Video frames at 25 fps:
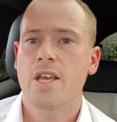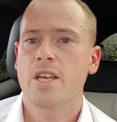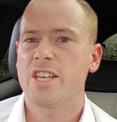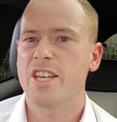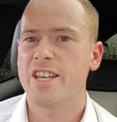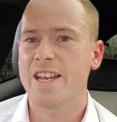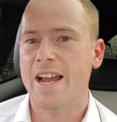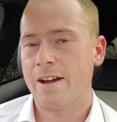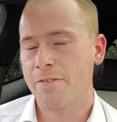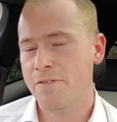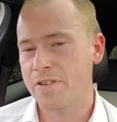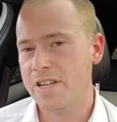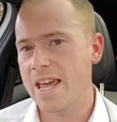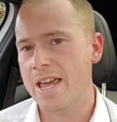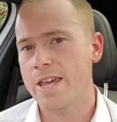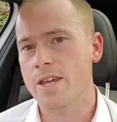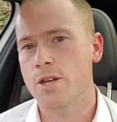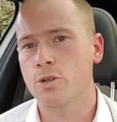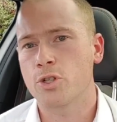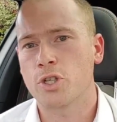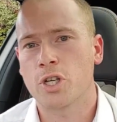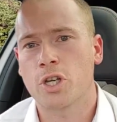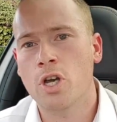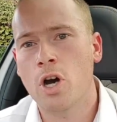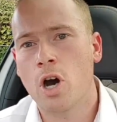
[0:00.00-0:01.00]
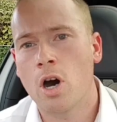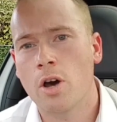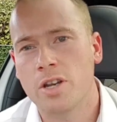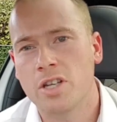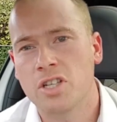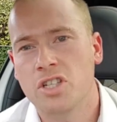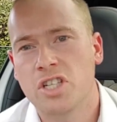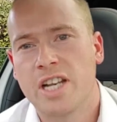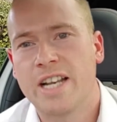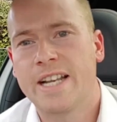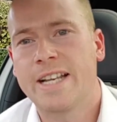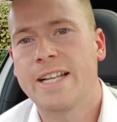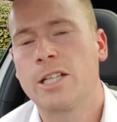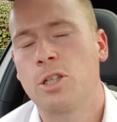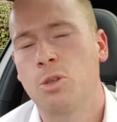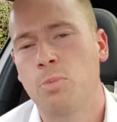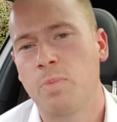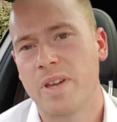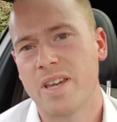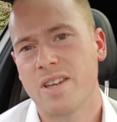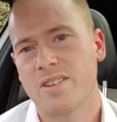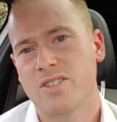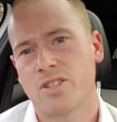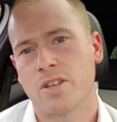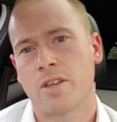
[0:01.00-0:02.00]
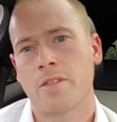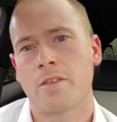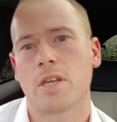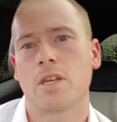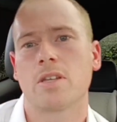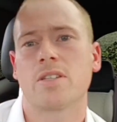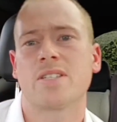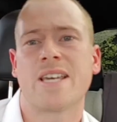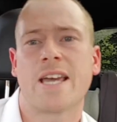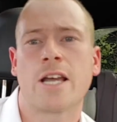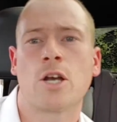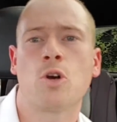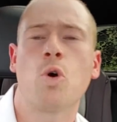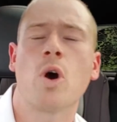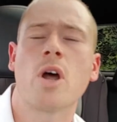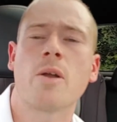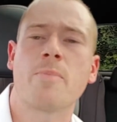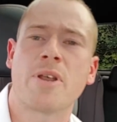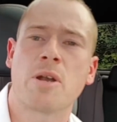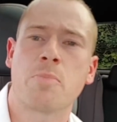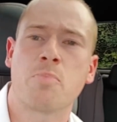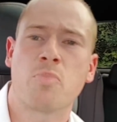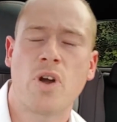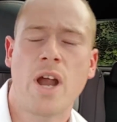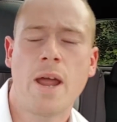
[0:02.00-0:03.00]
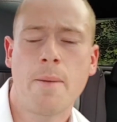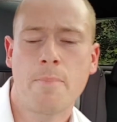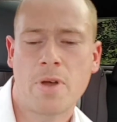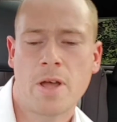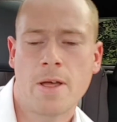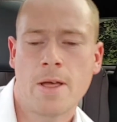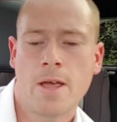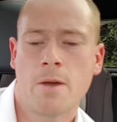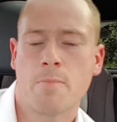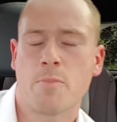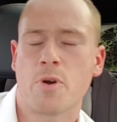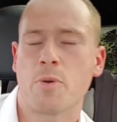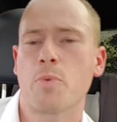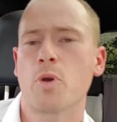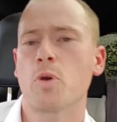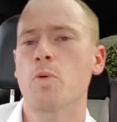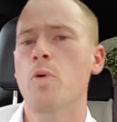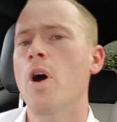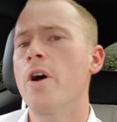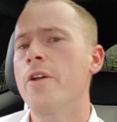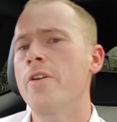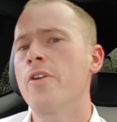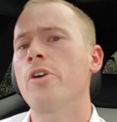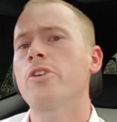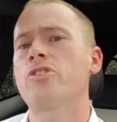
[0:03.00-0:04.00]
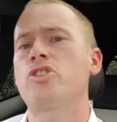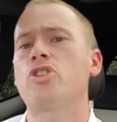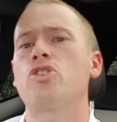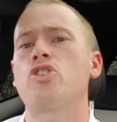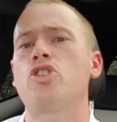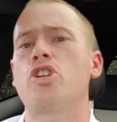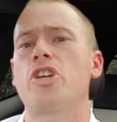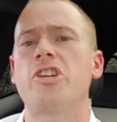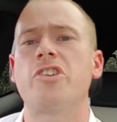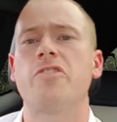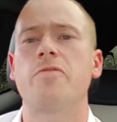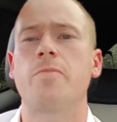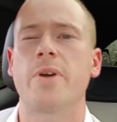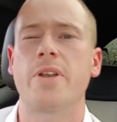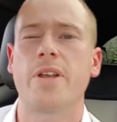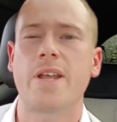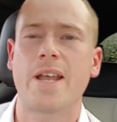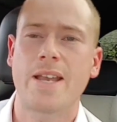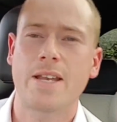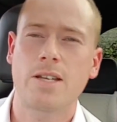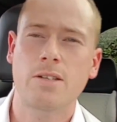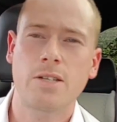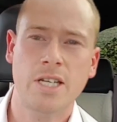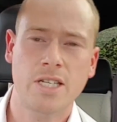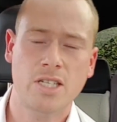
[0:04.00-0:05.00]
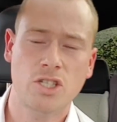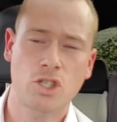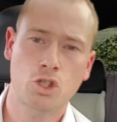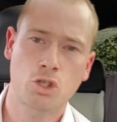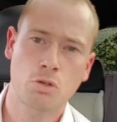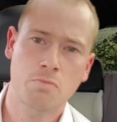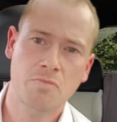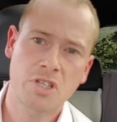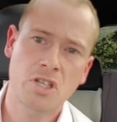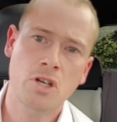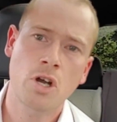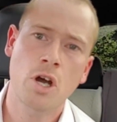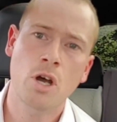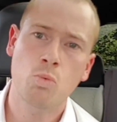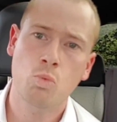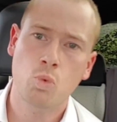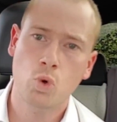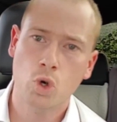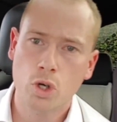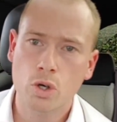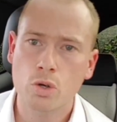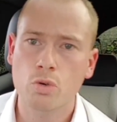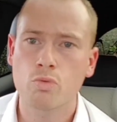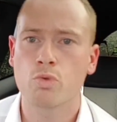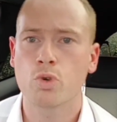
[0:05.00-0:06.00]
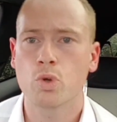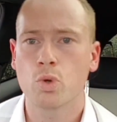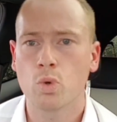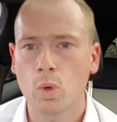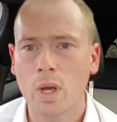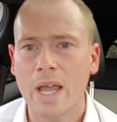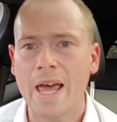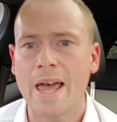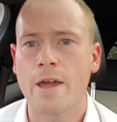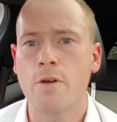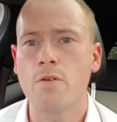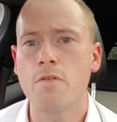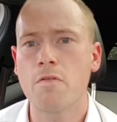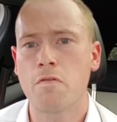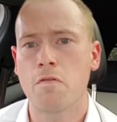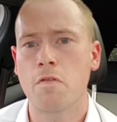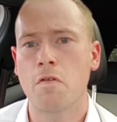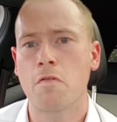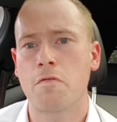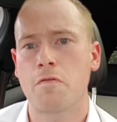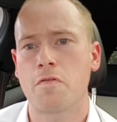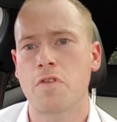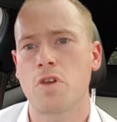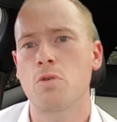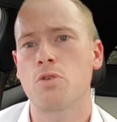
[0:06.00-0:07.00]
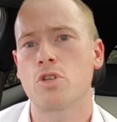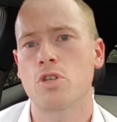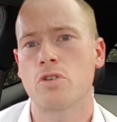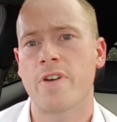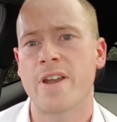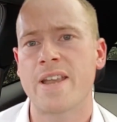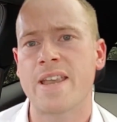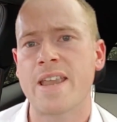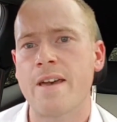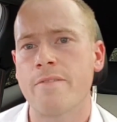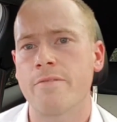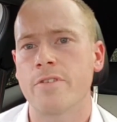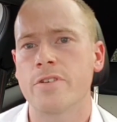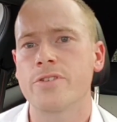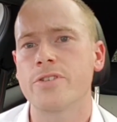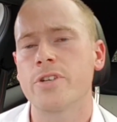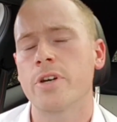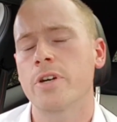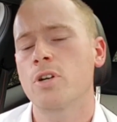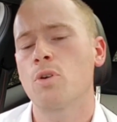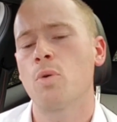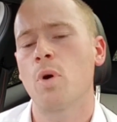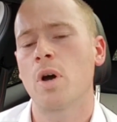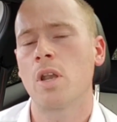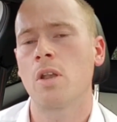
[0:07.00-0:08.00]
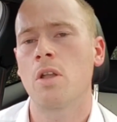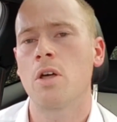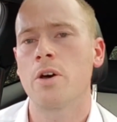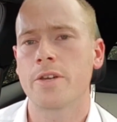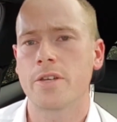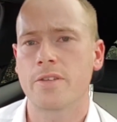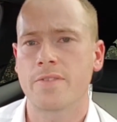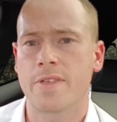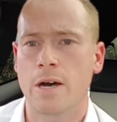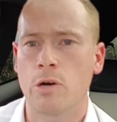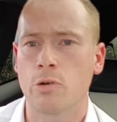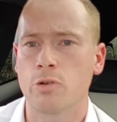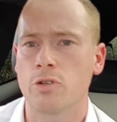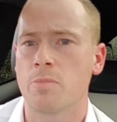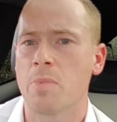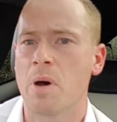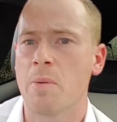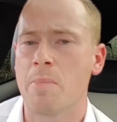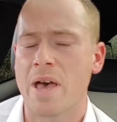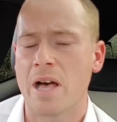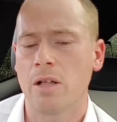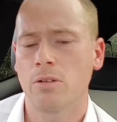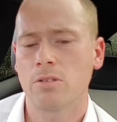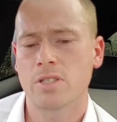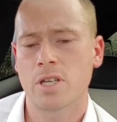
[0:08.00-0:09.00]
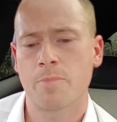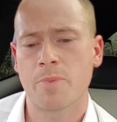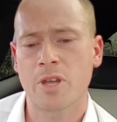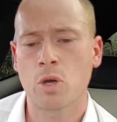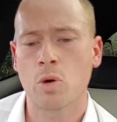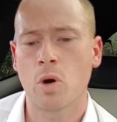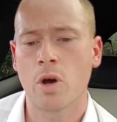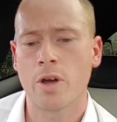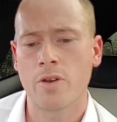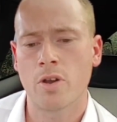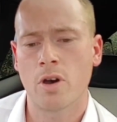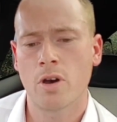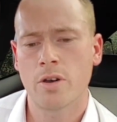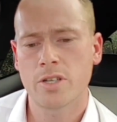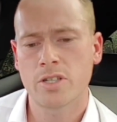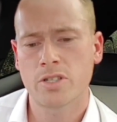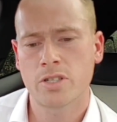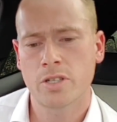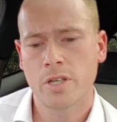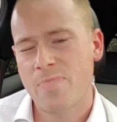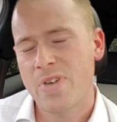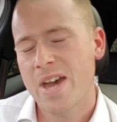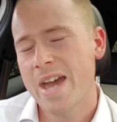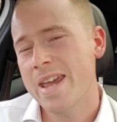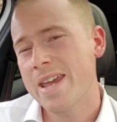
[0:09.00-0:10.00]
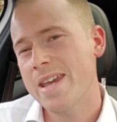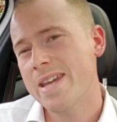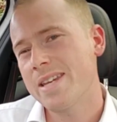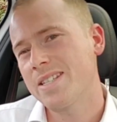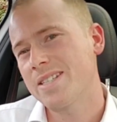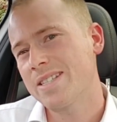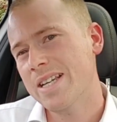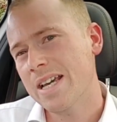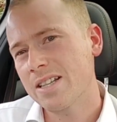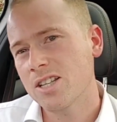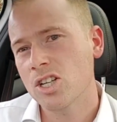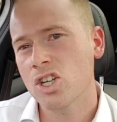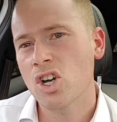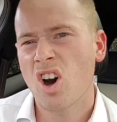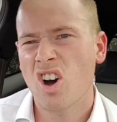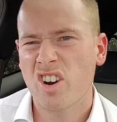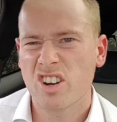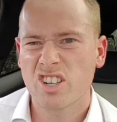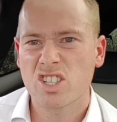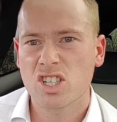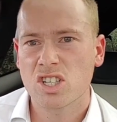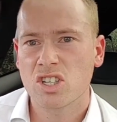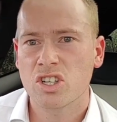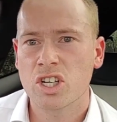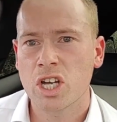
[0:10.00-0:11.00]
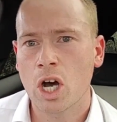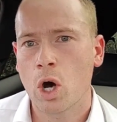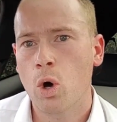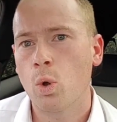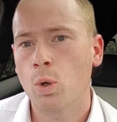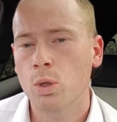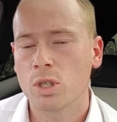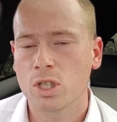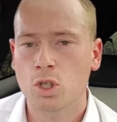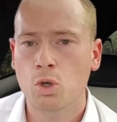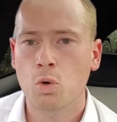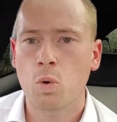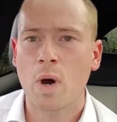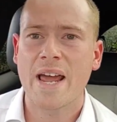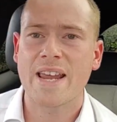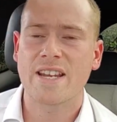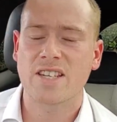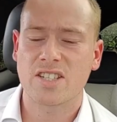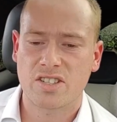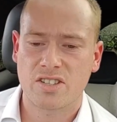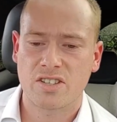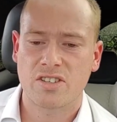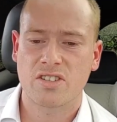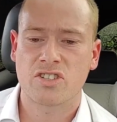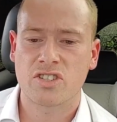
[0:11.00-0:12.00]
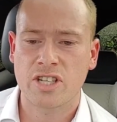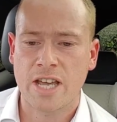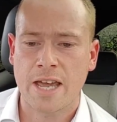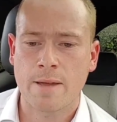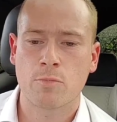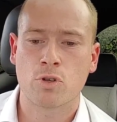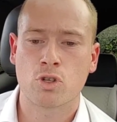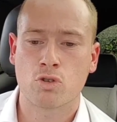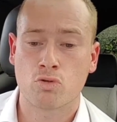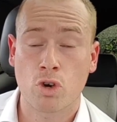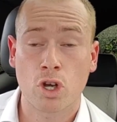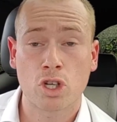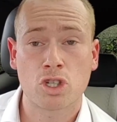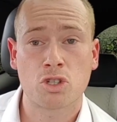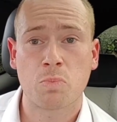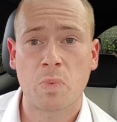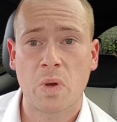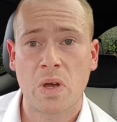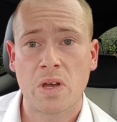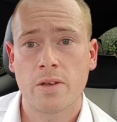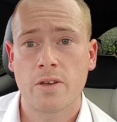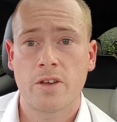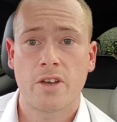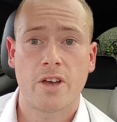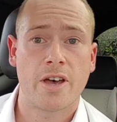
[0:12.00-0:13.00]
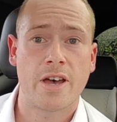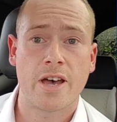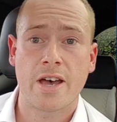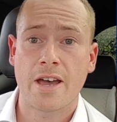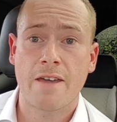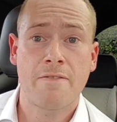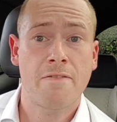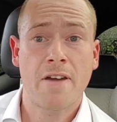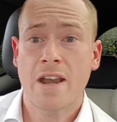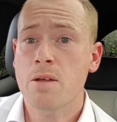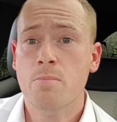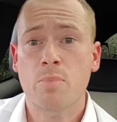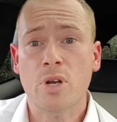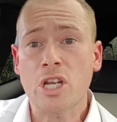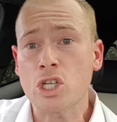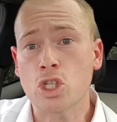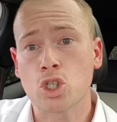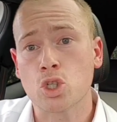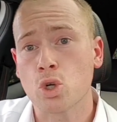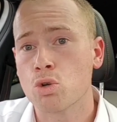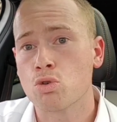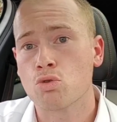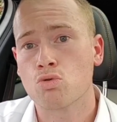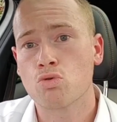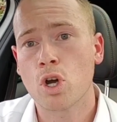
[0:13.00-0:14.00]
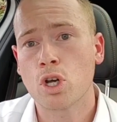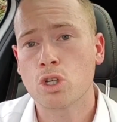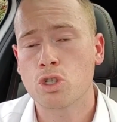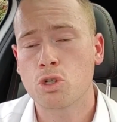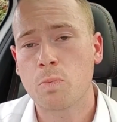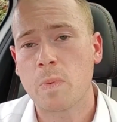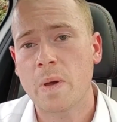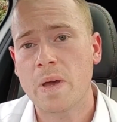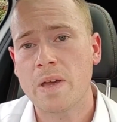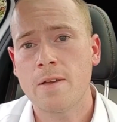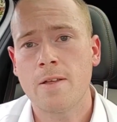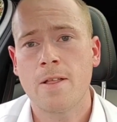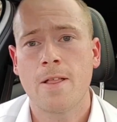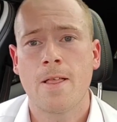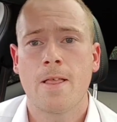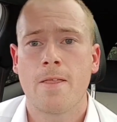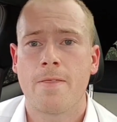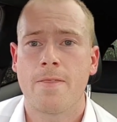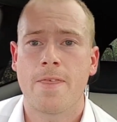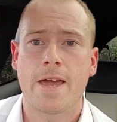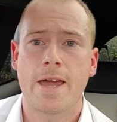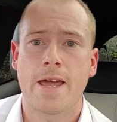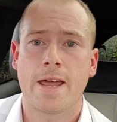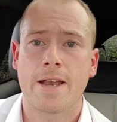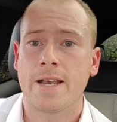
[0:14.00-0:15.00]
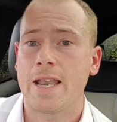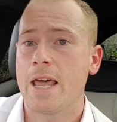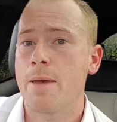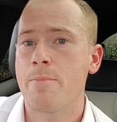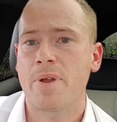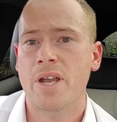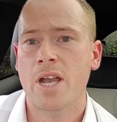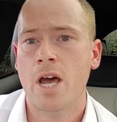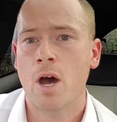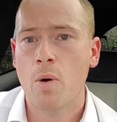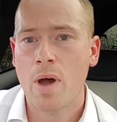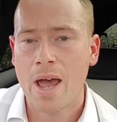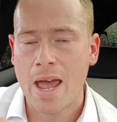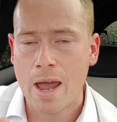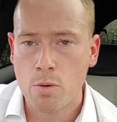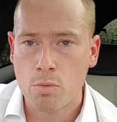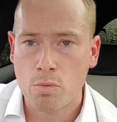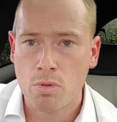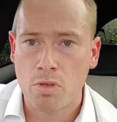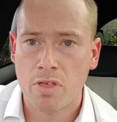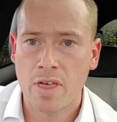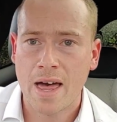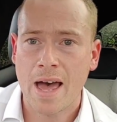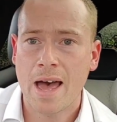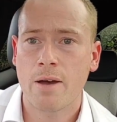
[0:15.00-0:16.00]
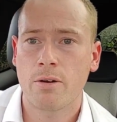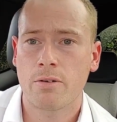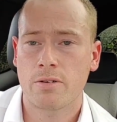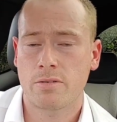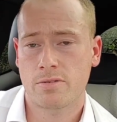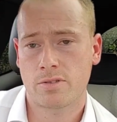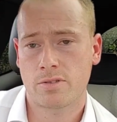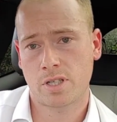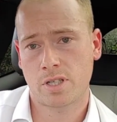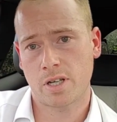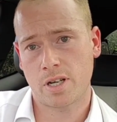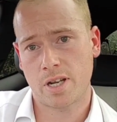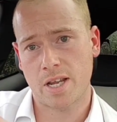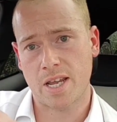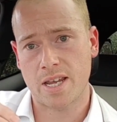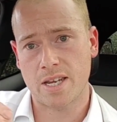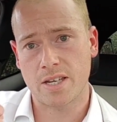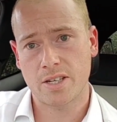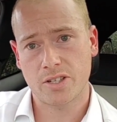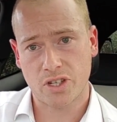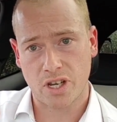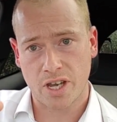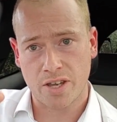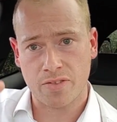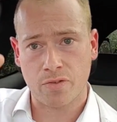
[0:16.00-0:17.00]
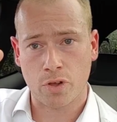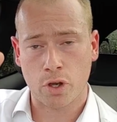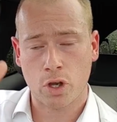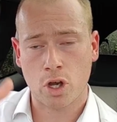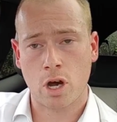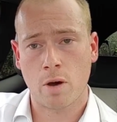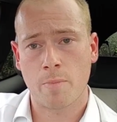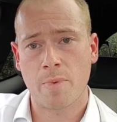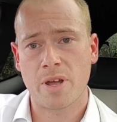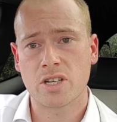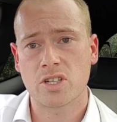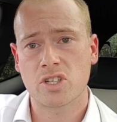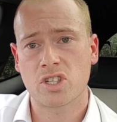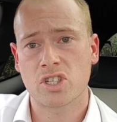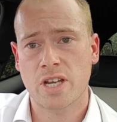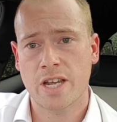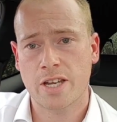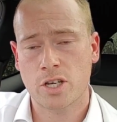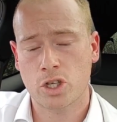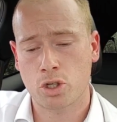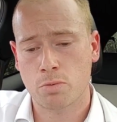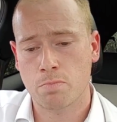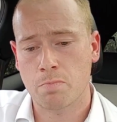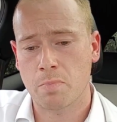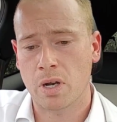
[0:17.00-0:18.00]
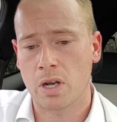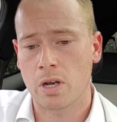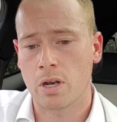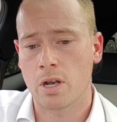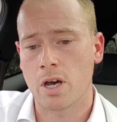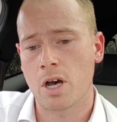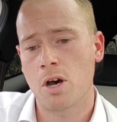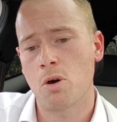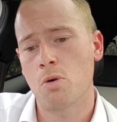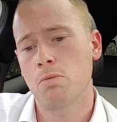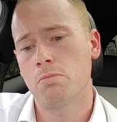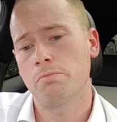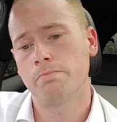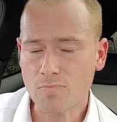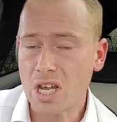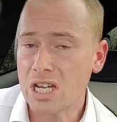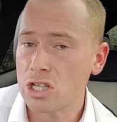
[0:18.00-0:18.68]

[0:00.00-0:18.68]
You'd have to get used to Cardington a little bit, so I think it'd take quite a bit of prep, but it'd be quite a nice achievement, and it's something I wouldn't rule out for future endeavours. I quite like that under my belt. That'd be quite nice. They said the Cardington Gold equates to the same as ROSPA. If anybody's done ROSPA, then let me know how that is in the comments section below.